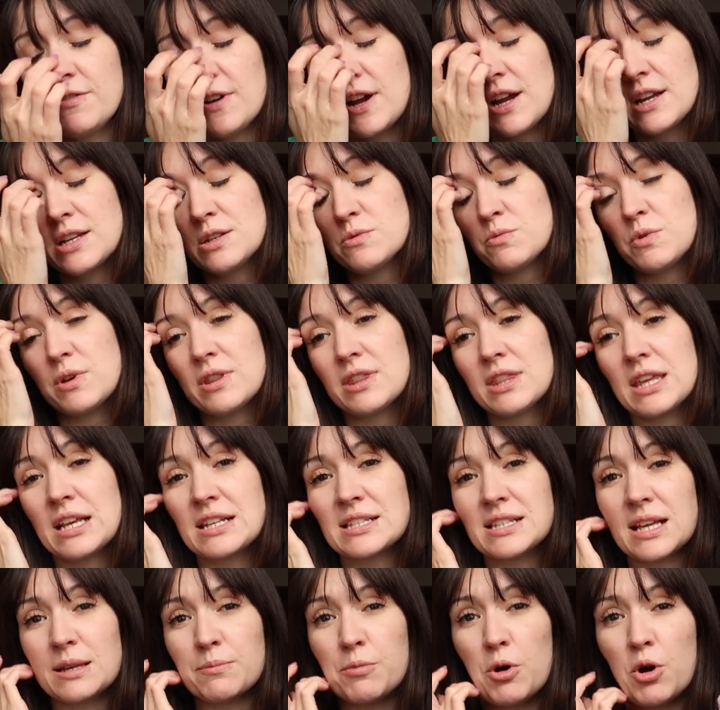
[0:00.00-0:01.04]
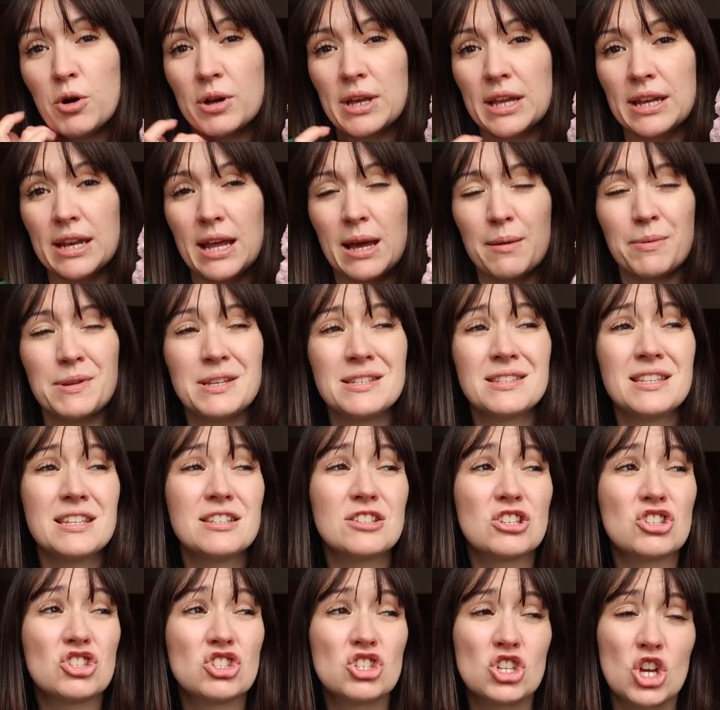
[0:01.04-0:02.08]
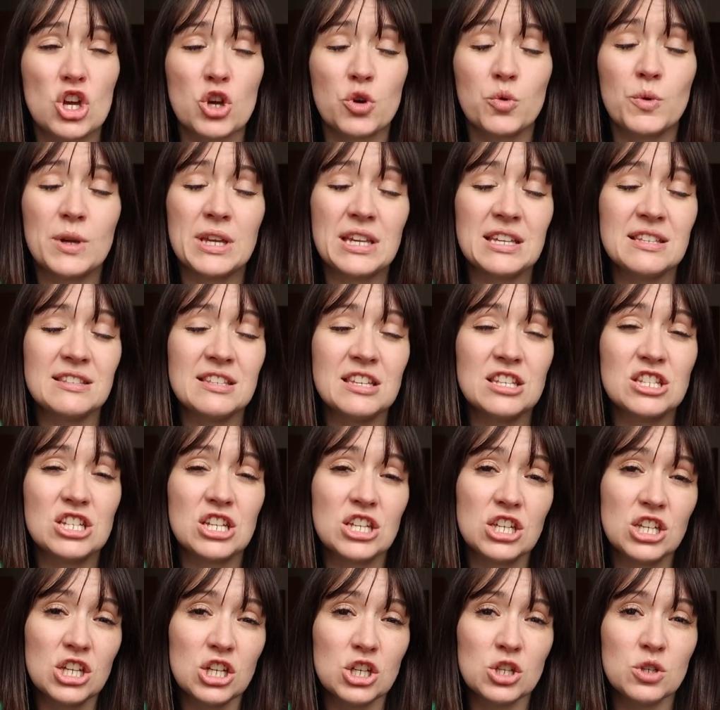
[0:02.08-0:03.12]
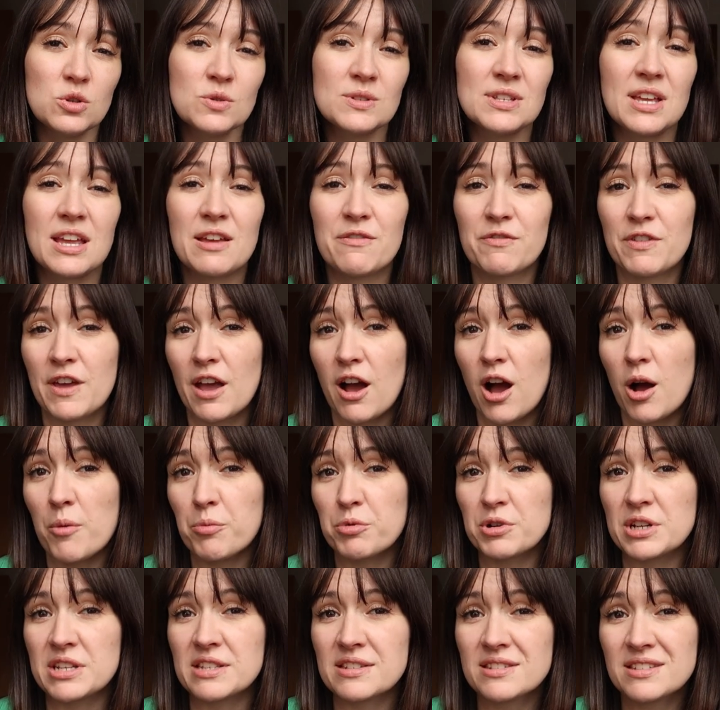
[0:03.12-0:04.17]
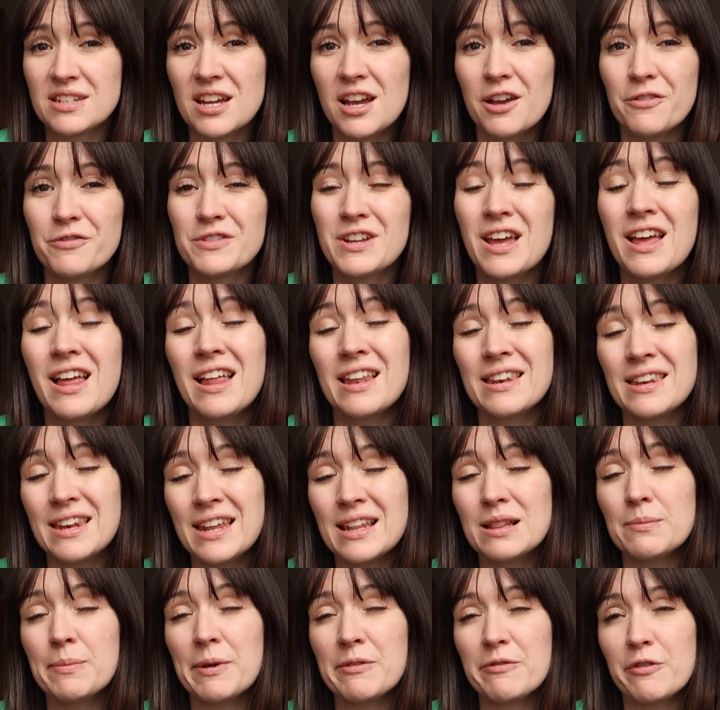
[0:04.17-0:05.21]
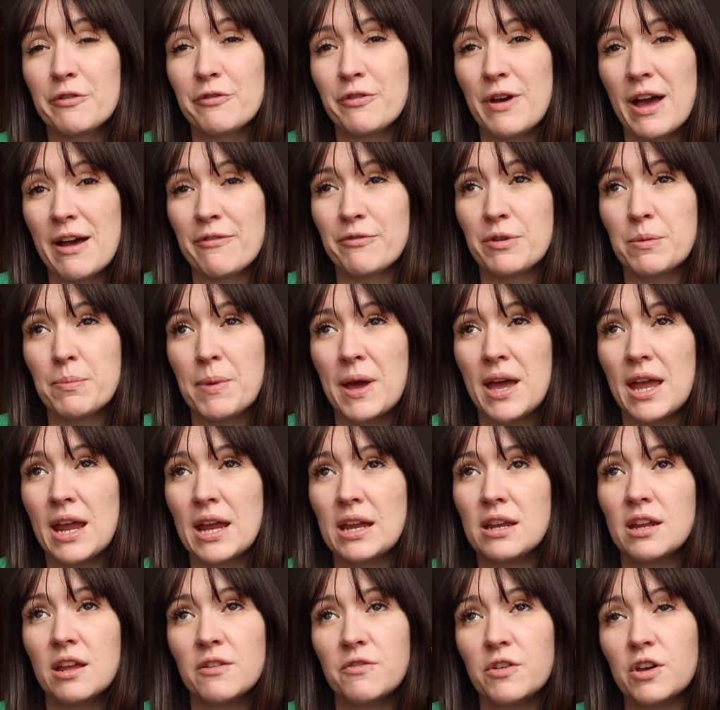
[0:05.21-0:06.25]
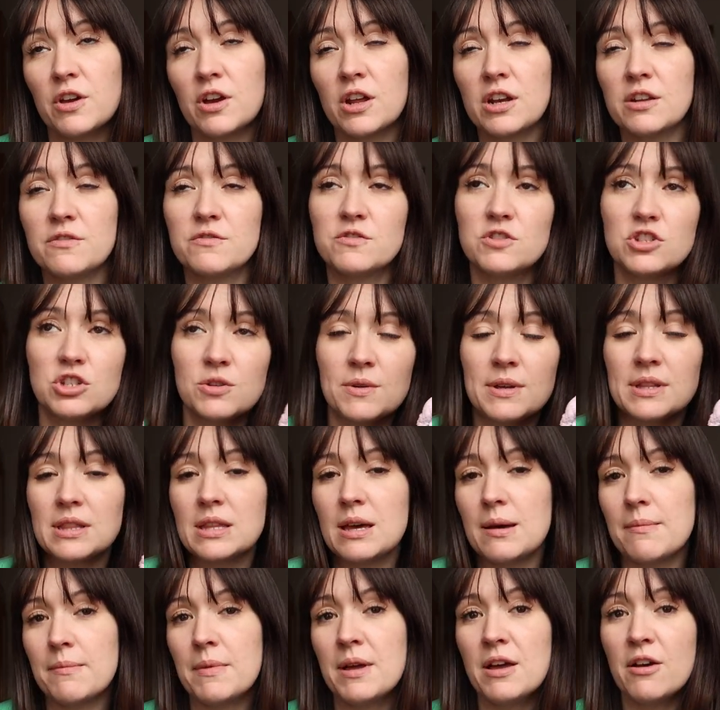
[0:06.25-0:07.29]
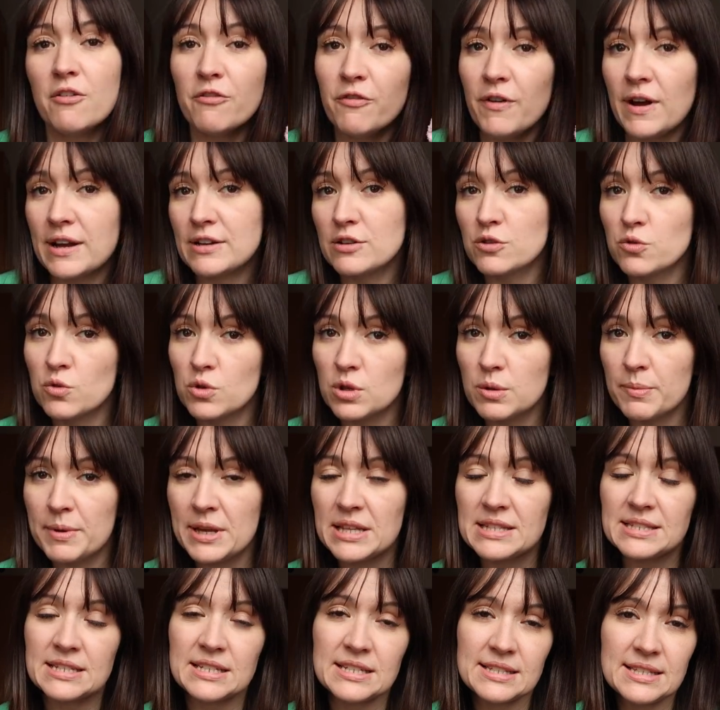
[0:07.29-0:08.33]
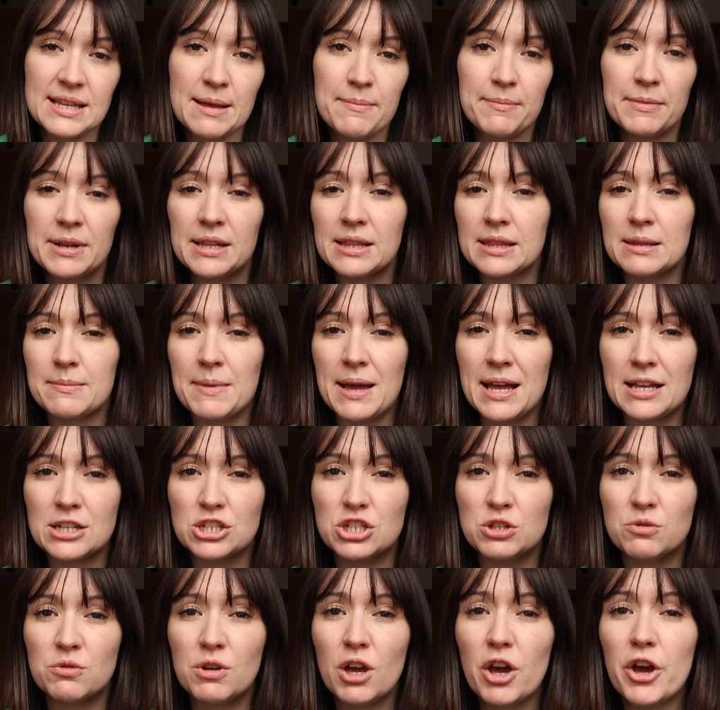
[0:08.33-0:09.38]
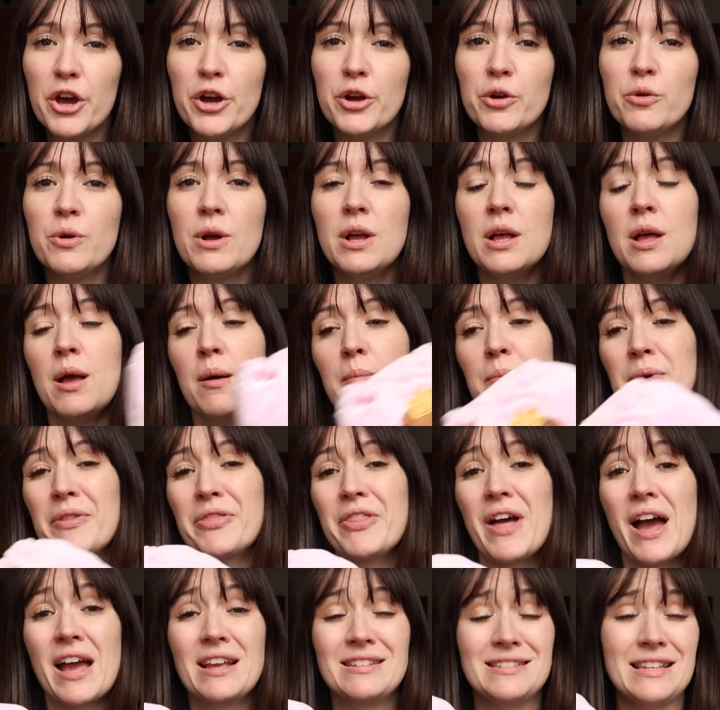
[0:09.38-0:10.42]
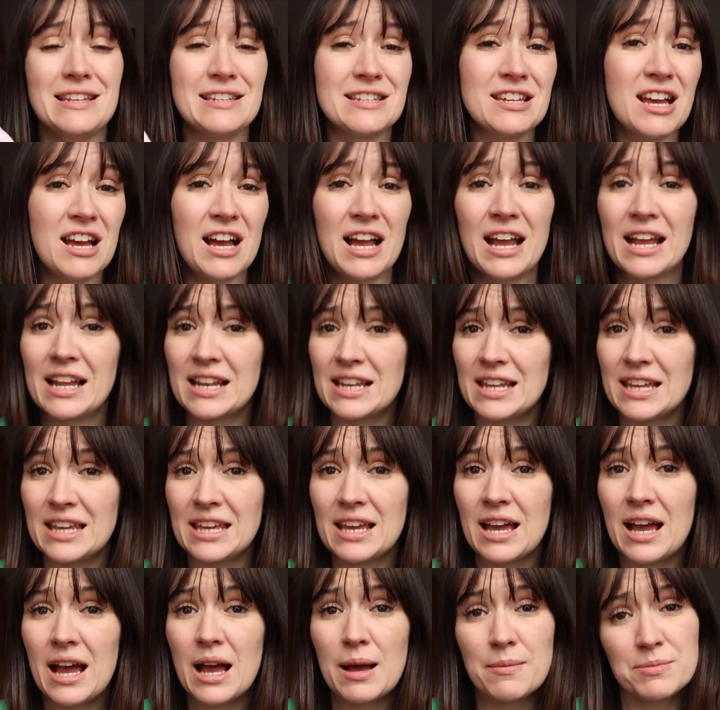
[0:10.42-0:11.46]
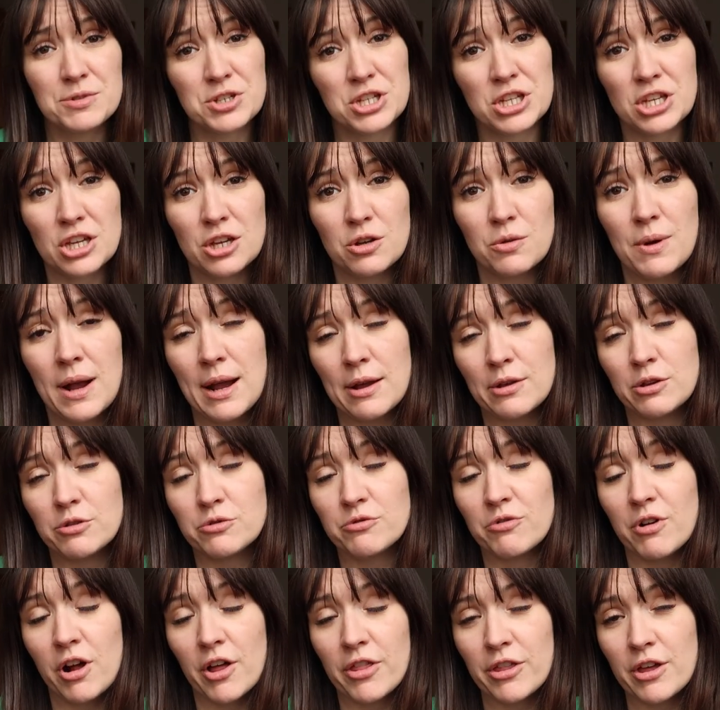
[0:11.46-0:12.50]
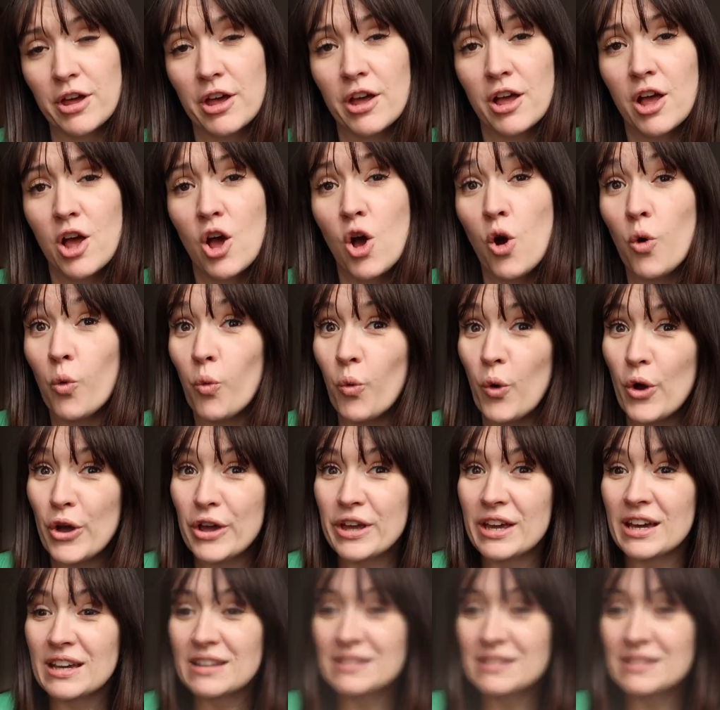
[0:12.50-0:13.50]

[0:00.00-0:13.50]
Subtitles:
find with things like pocket nappies, these are so easy to use if they are pre-stuffed. A little bit of a faffy pain if you're kind of doing them, finding all the bits and assembling them as you go, but that is entirely up to you how you'd rather work